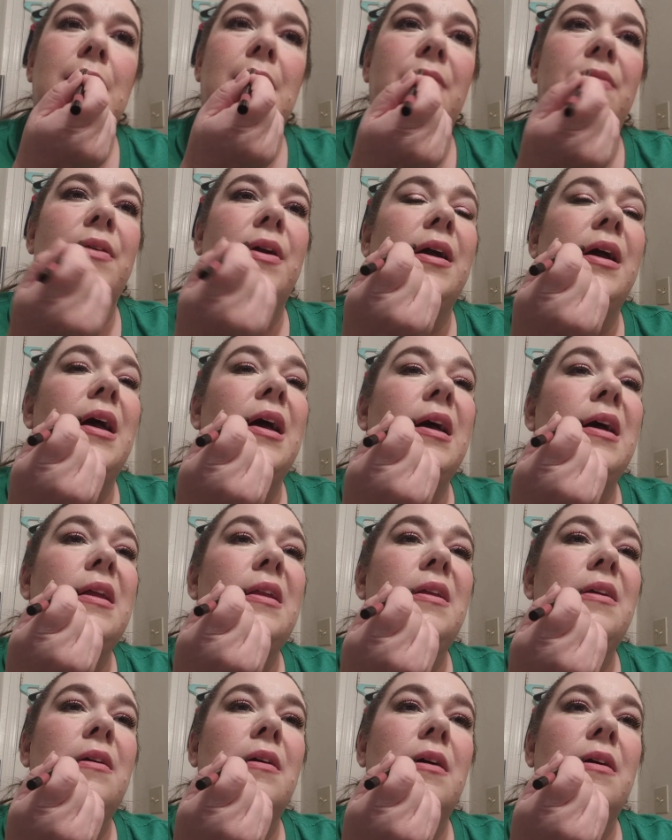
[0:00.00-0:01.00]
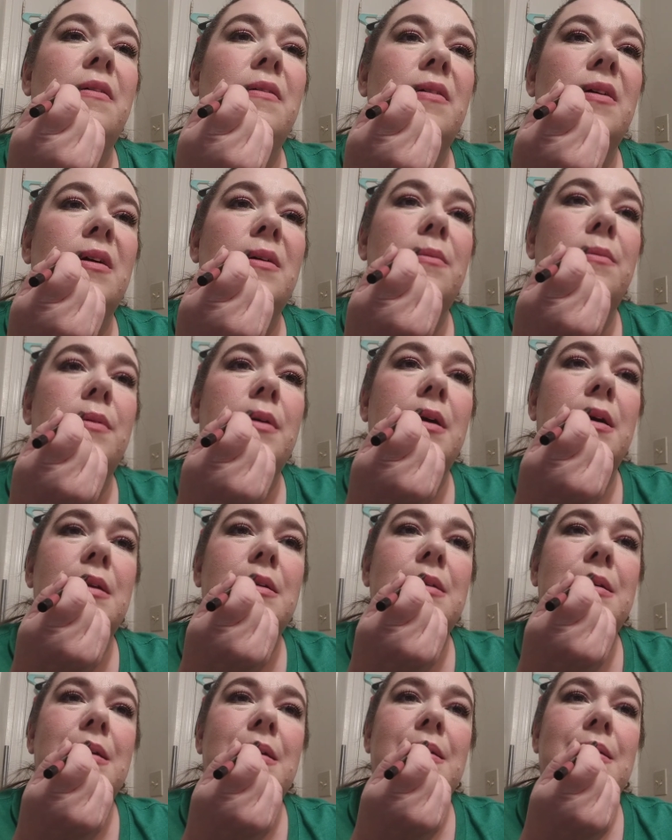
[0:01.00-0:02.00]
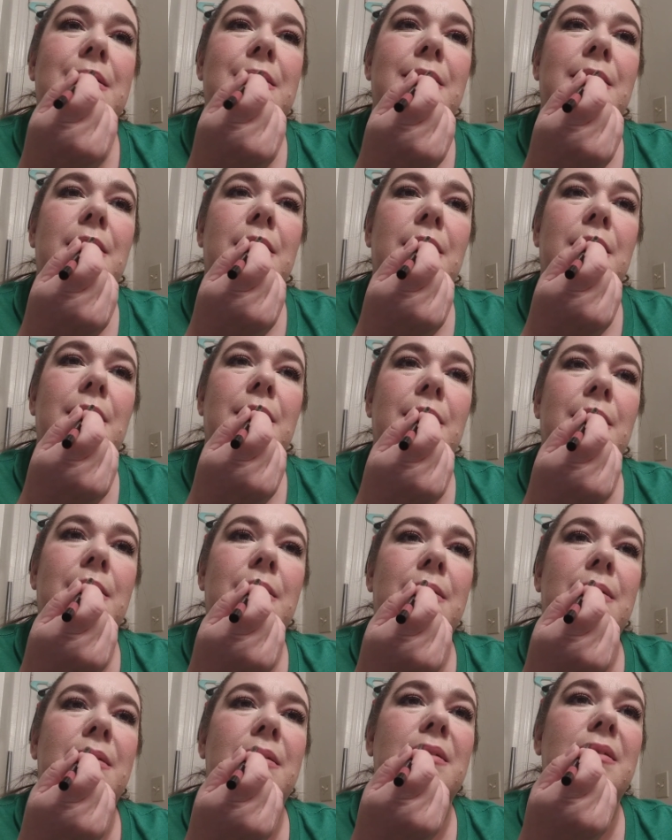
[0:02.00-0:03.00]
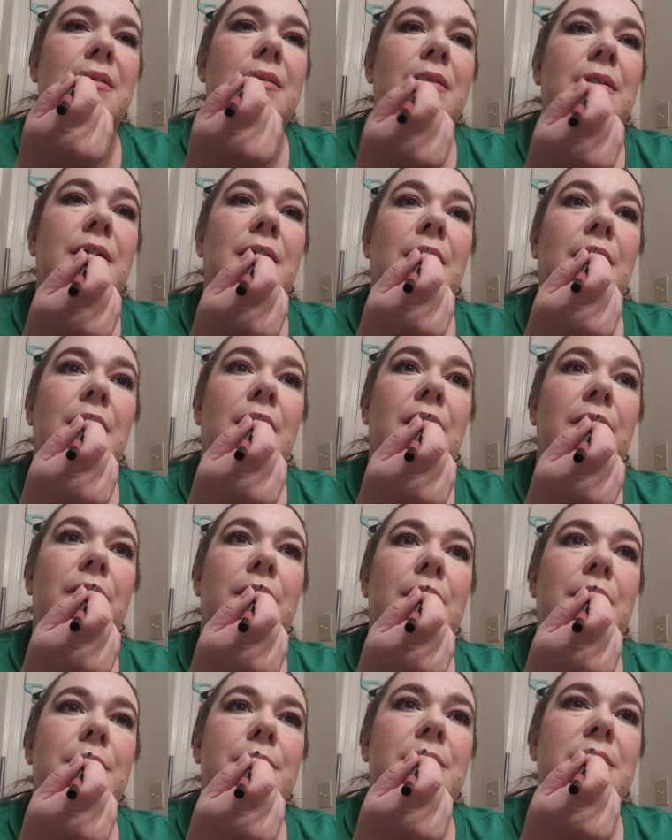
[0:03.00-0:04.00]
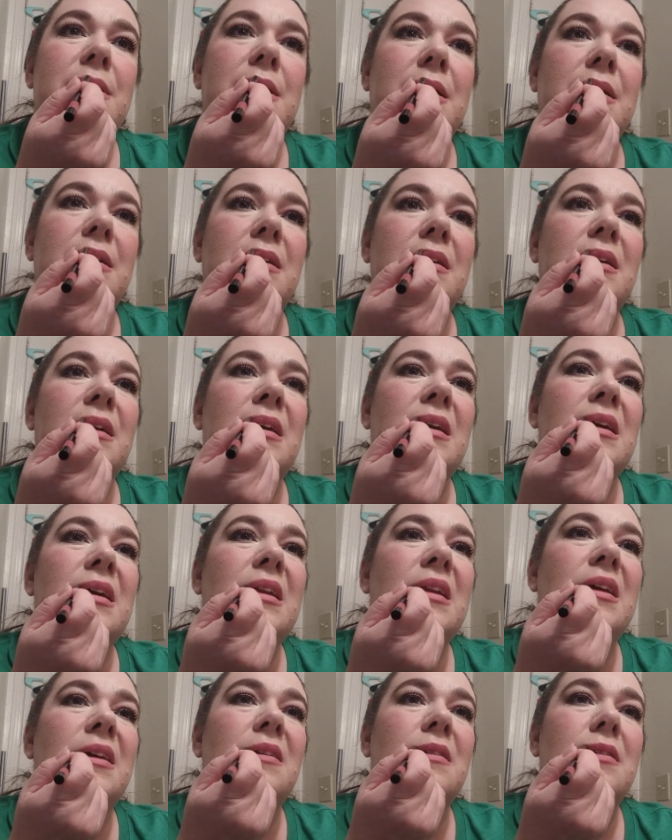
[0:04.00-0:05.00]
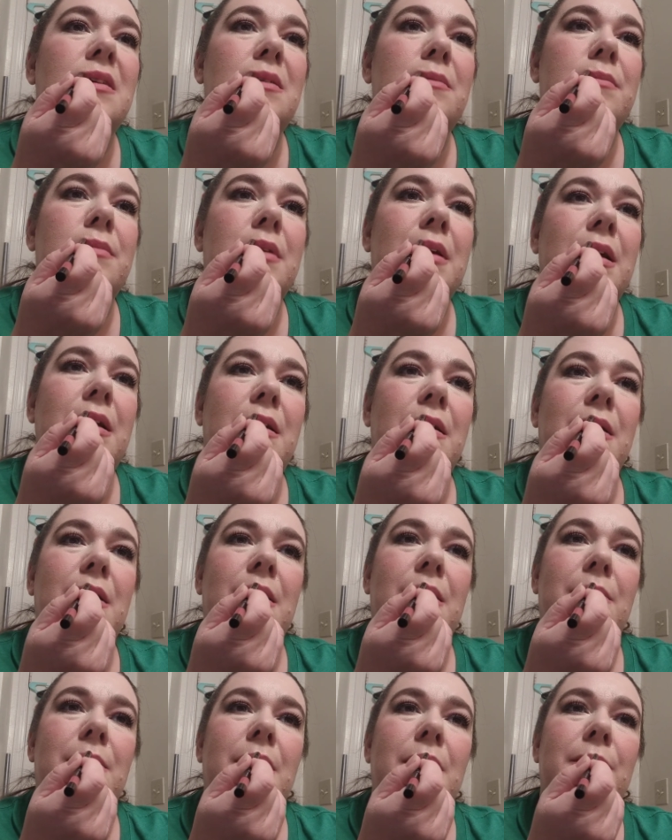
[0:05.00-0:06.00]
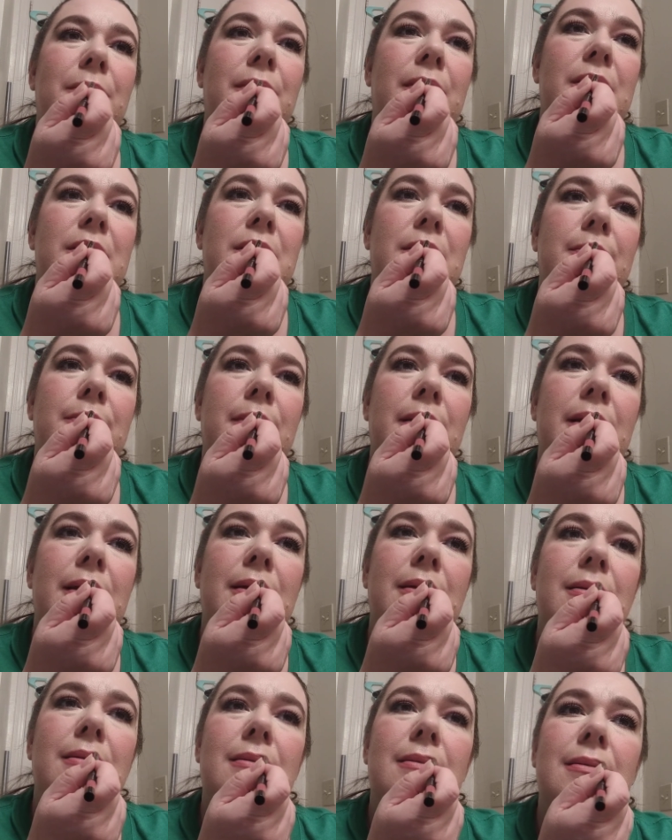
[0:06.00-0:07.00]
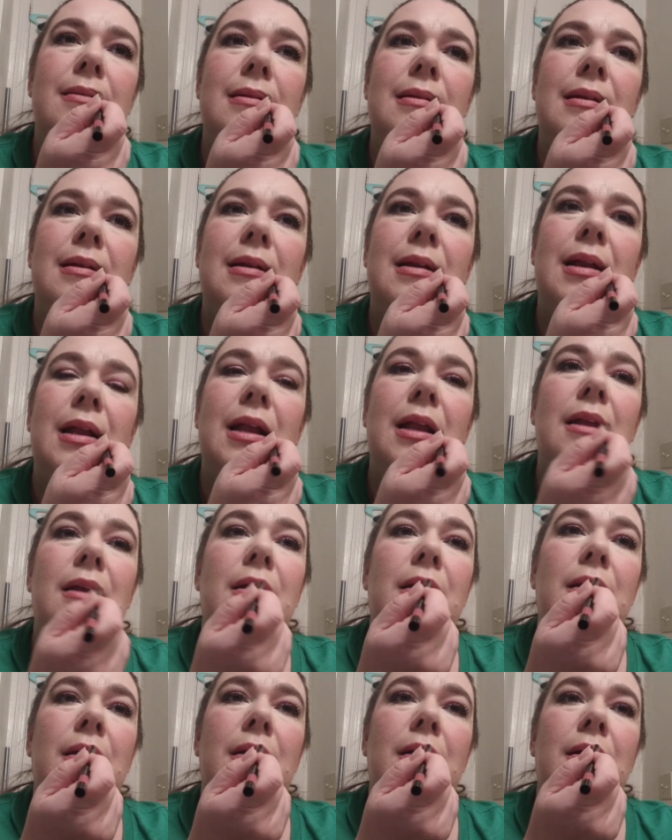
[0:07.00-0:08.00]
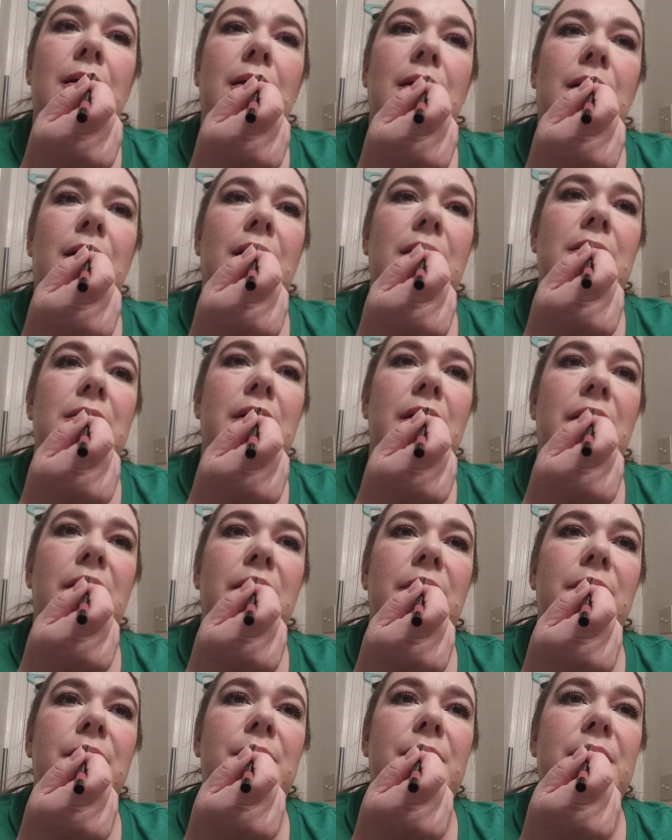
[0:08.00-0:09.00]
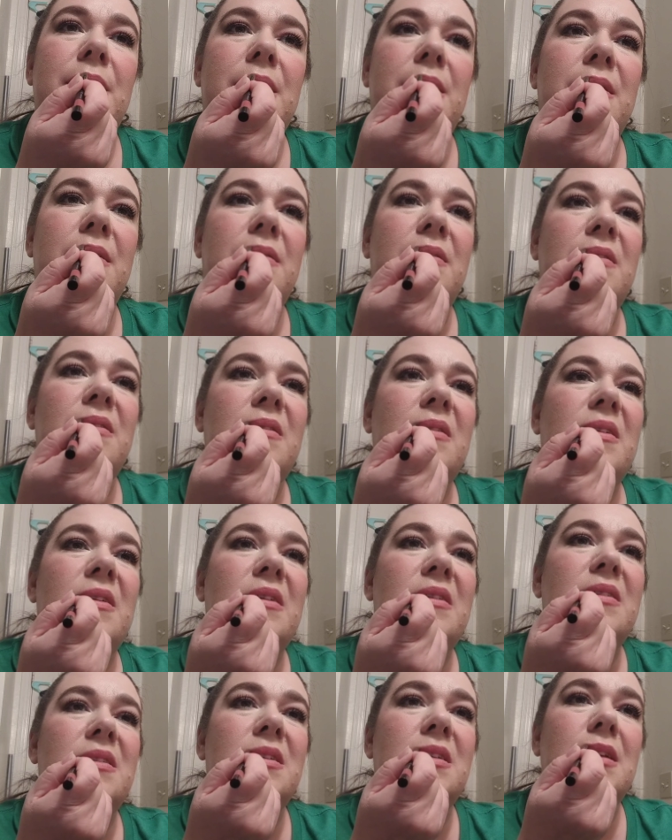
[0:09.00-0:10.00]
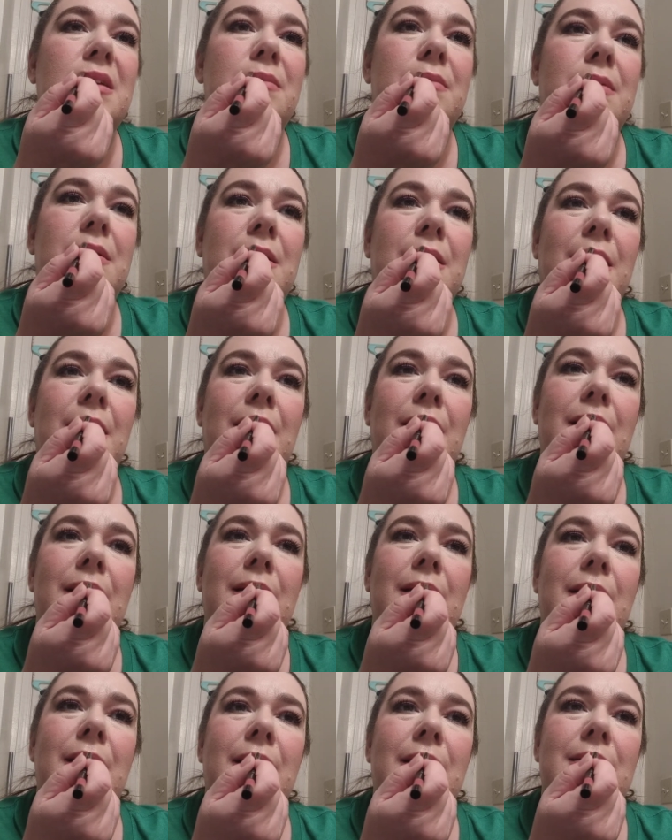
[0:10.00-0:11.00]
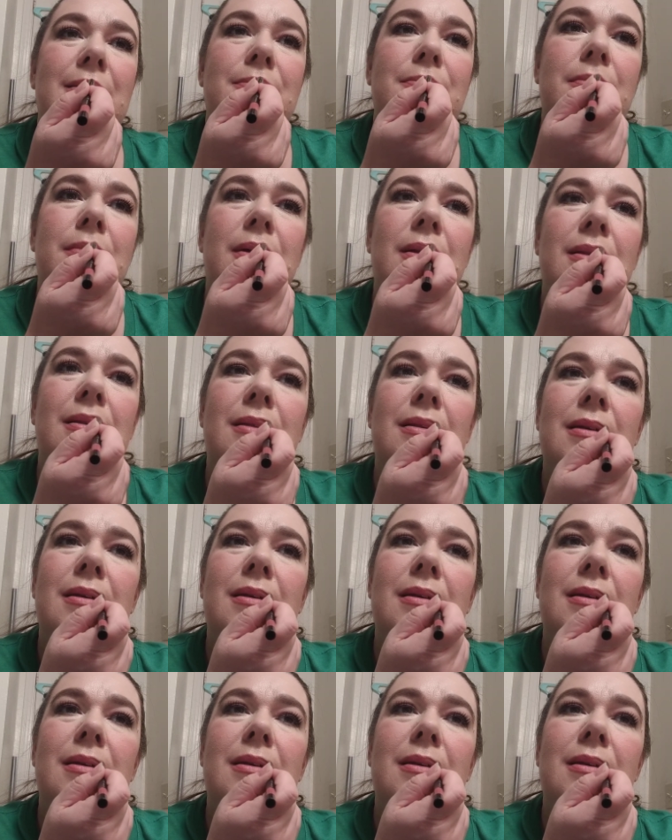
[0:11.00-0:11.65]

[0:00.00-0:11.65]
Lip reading: I forgot I do have a project, or a lipstick and a lip liner in my project pan. I'll try to remember to use them a lot next month.